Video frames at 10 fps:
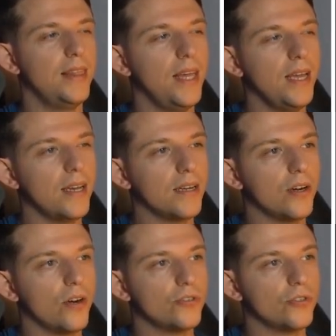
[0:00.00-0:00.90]
think
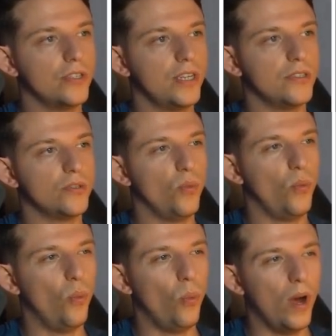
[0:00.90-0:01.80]
Cursor did as
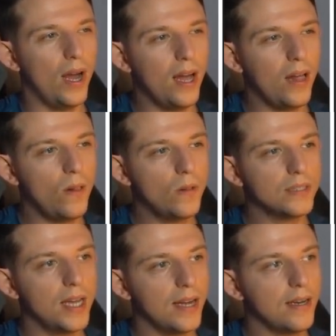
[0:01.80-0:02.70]
well
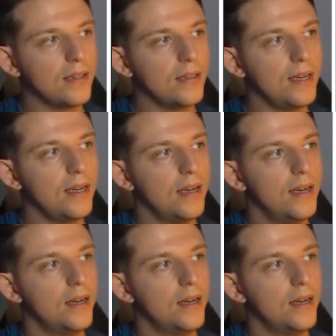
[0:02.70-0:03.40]
technically,